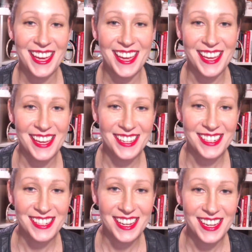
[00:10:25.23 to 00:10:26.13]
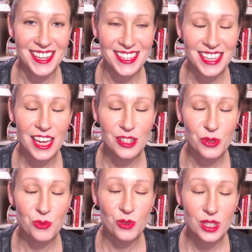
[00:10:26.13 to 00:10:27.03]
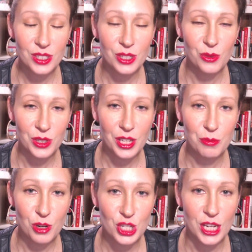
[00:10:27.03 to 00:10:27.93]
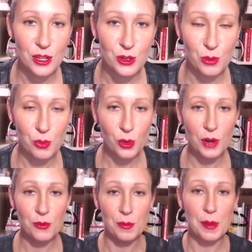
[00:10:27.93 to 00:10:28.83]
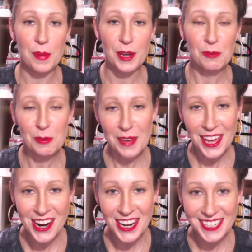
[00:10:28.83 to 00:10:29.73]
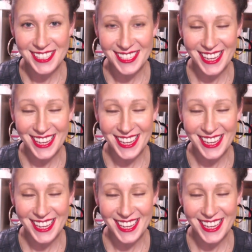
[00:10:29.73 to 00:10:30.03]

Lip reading: and yeah, I just really, really appreciate your support from the bottom of my heart.